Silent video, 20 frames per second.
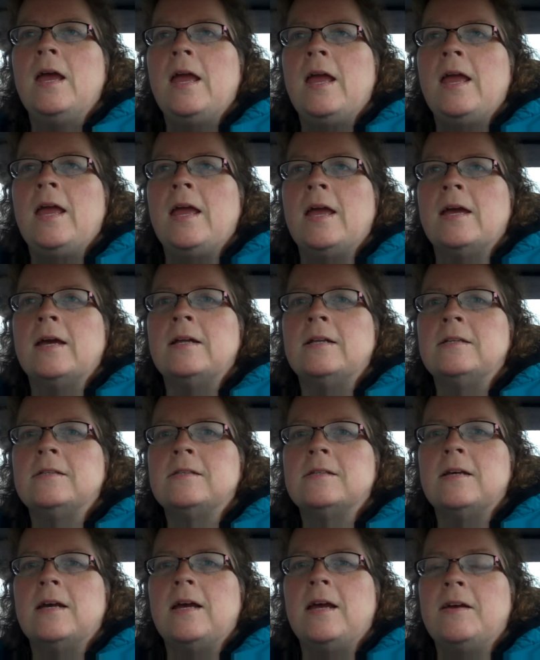
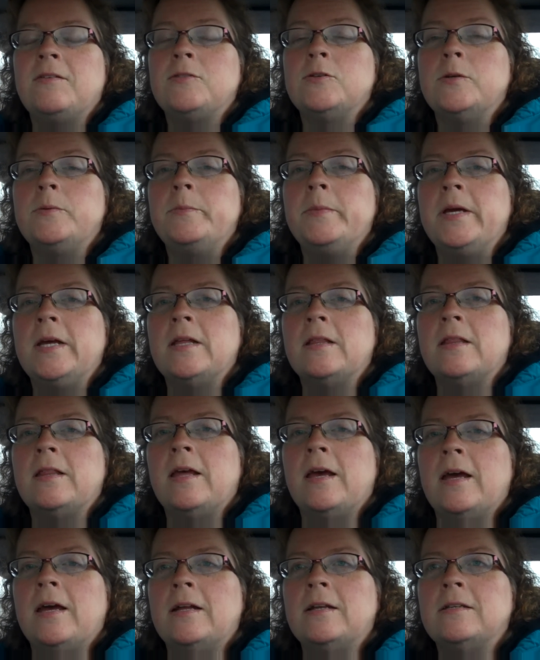and I have to admit
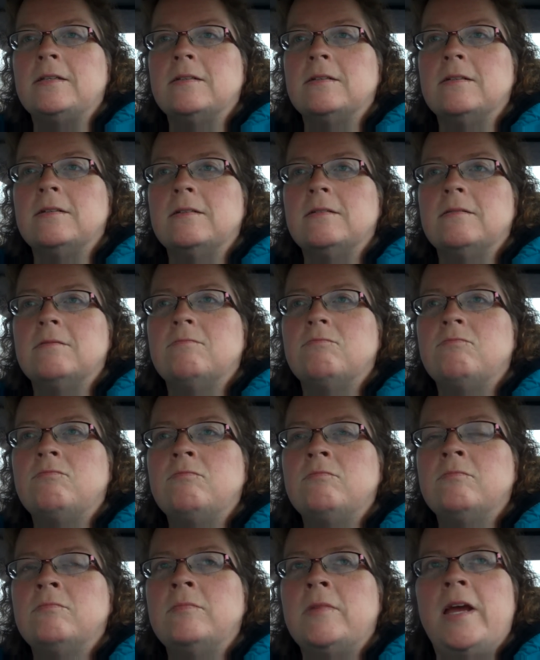that
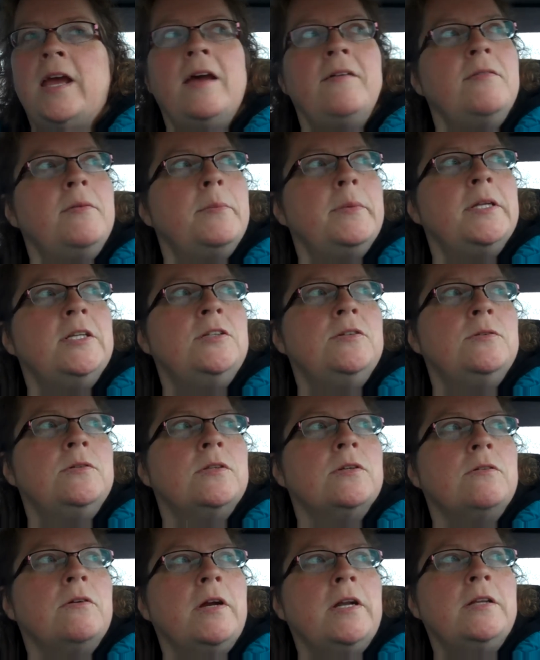mm, I haven't been doing
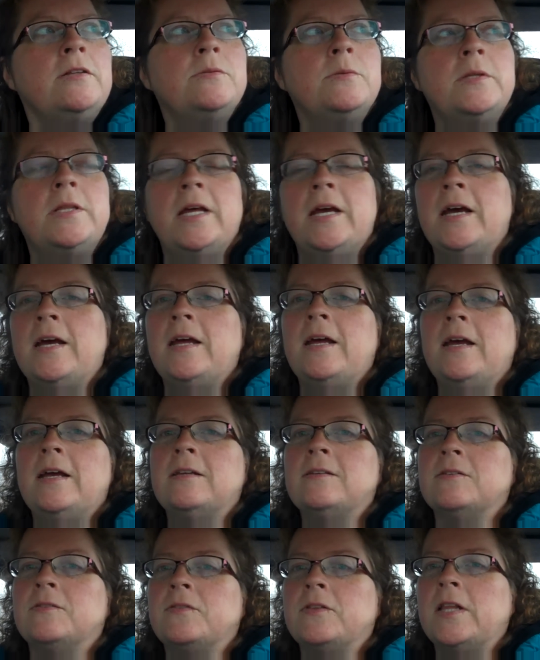the greatest with that
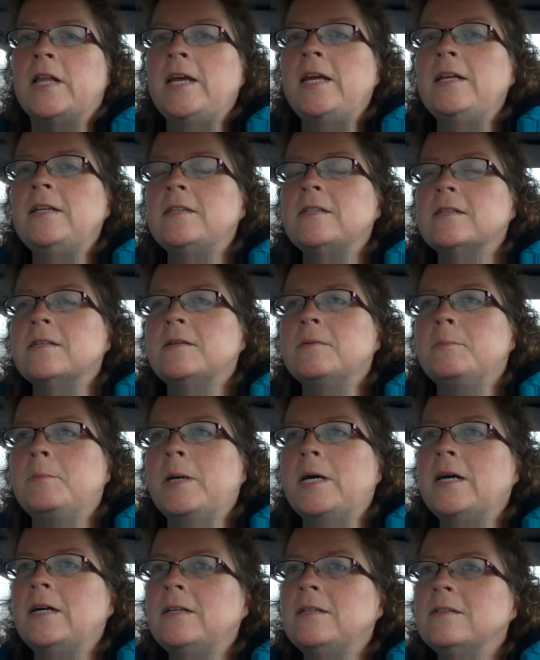as of late,
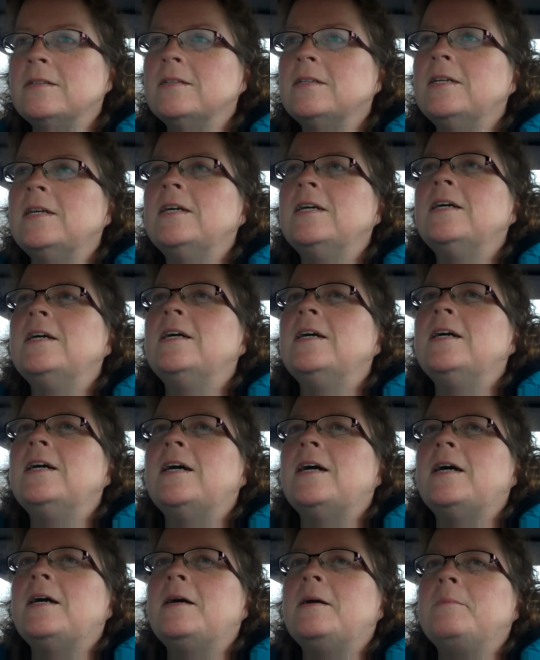but
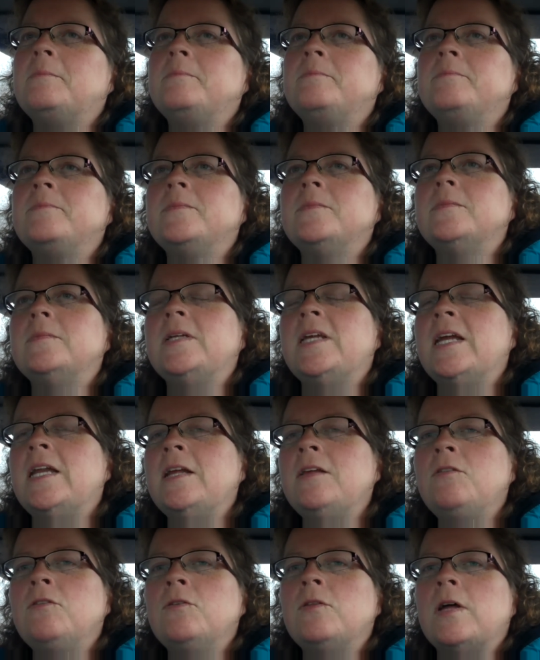um,
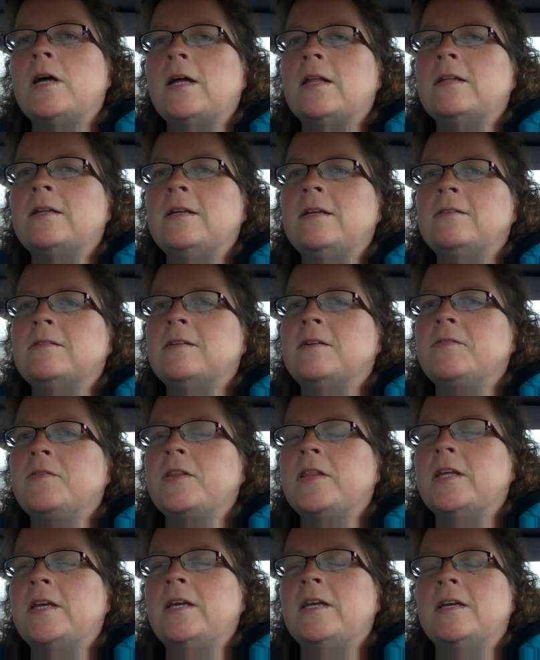getting through the holidays and
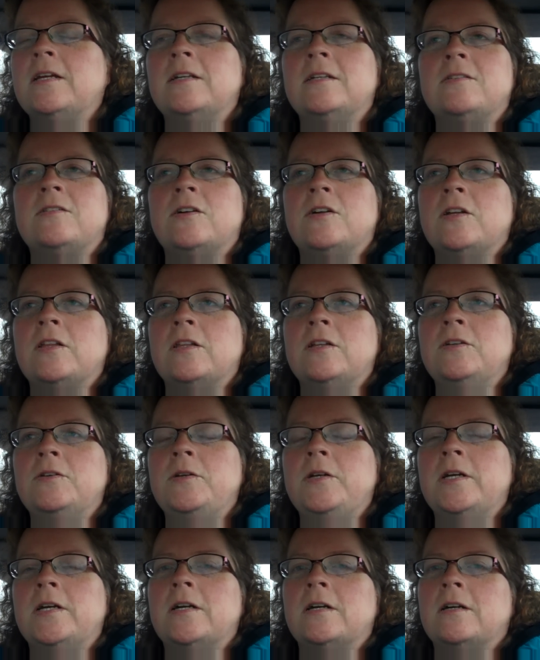everything and starting the new
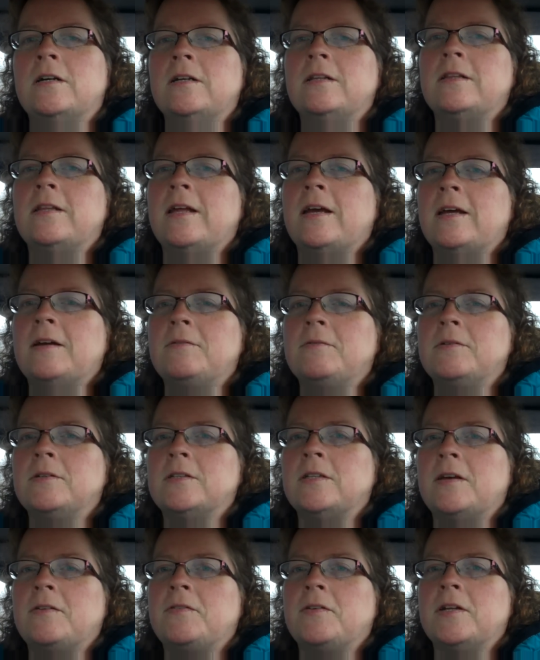year, that will
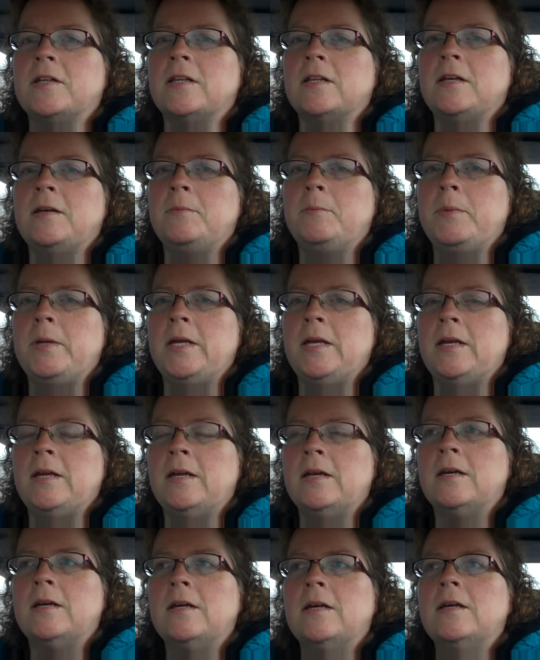definitely
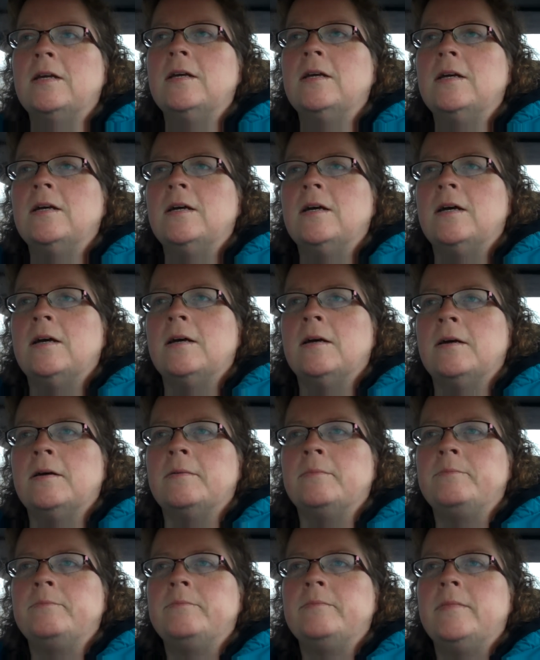be.
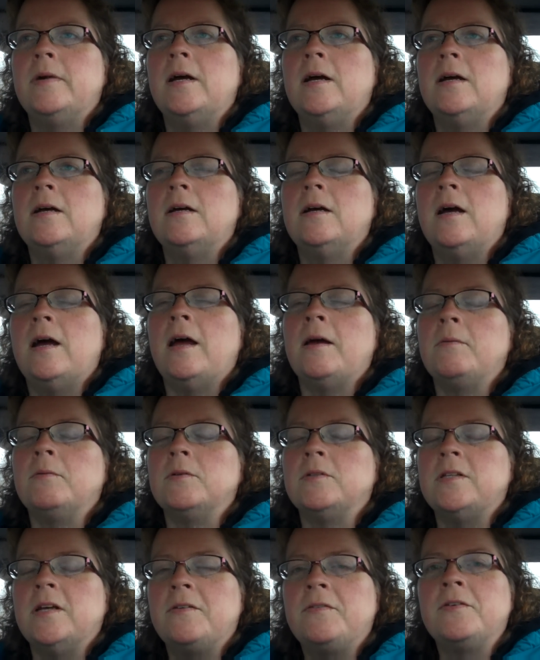Um, I
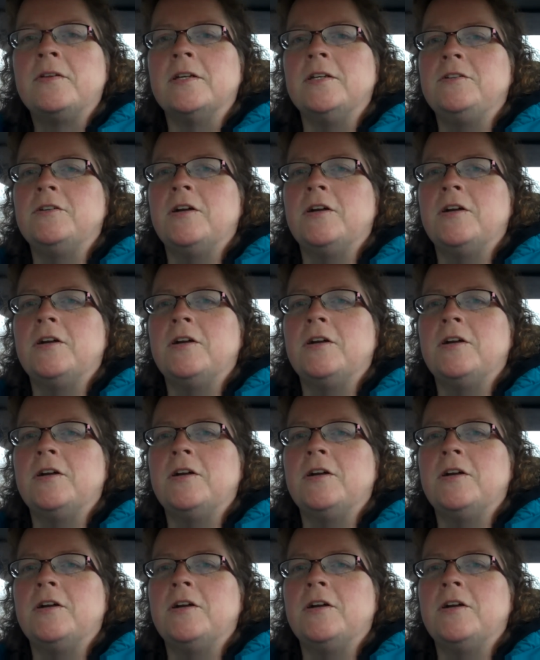will definitely